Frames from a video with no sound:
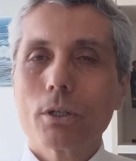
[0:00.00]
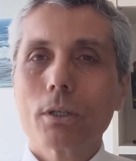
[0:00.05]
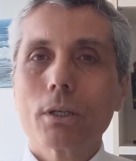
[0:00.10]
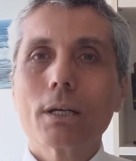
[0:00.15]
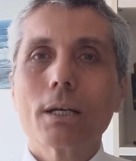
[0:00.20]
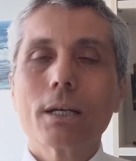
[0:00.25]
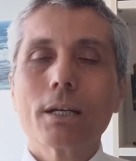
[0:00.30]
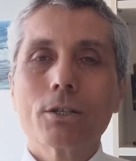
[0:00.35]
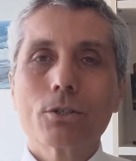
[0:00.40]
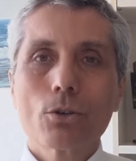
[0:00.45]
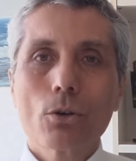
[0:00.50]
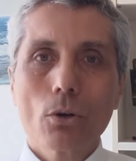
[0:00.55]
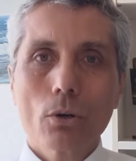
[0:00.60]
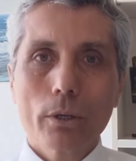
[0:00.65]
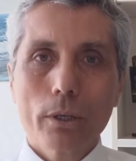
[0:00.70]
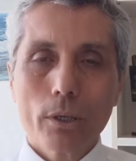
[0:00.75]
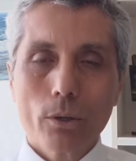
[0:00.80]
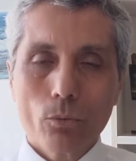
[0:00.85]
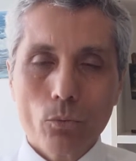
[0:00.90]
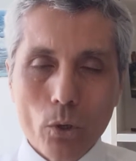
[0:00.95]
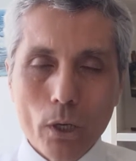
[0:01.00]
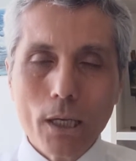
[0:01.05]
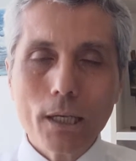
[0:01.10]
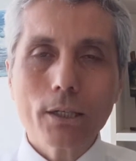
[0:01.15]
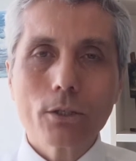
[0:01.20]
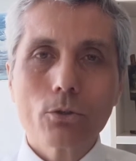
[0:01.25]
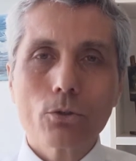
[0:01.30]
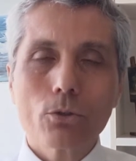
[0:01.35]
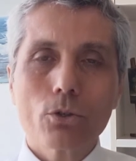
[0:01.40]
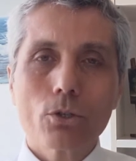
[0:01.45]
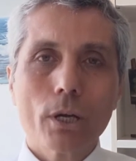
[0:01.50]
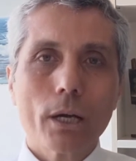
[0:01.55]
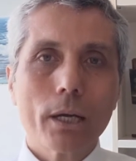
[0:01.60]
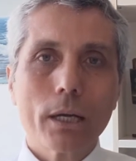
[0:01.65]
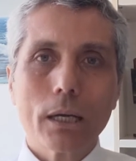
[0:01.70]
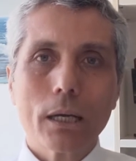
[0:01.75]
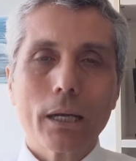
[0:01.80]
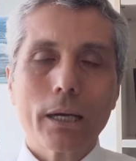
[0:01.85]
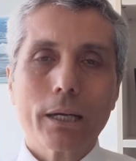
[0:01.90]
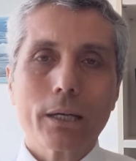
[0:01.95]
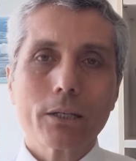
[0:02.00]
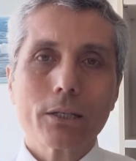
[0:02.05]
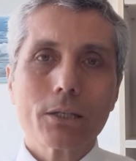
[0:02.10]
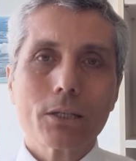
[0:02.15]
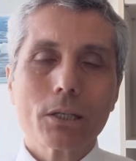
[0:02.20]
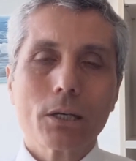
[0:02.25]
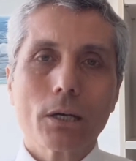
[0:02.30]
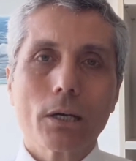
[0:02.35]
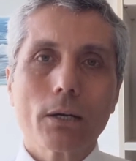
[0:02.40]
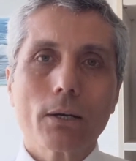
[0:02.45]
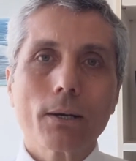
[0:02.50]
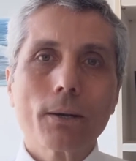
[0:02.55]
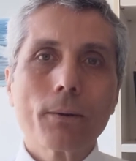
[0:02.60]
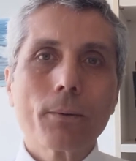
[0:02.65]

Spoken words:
is going really to shine like a star,